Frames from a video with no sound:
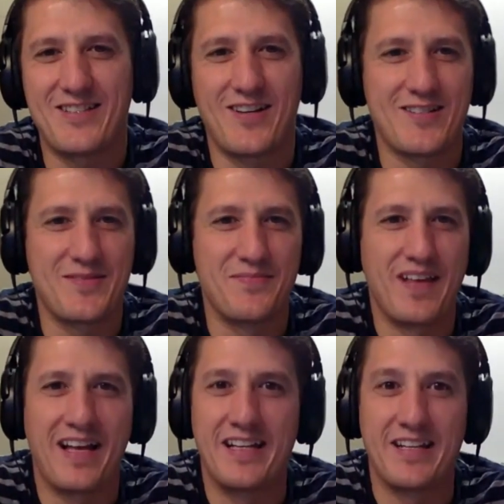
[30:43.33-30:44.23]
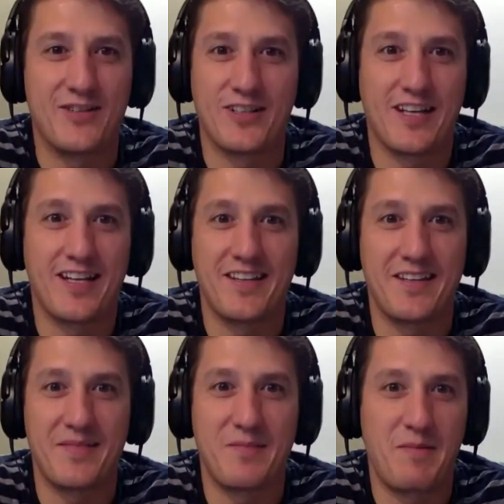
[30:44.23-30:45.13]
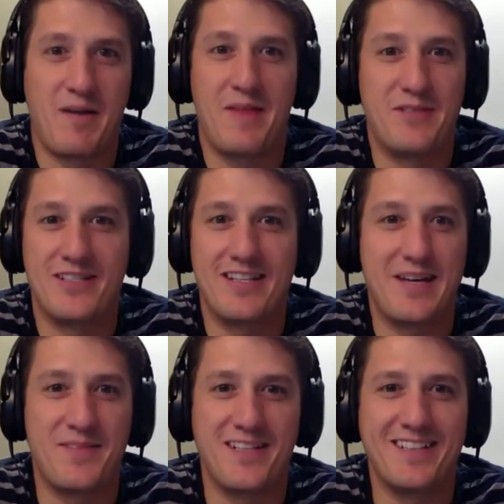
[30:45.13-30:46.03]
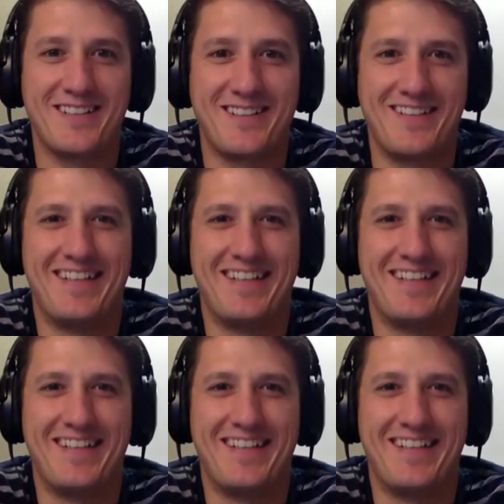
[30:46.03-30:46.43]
awesome. I didn't cook anything. My mom and Sam did it all.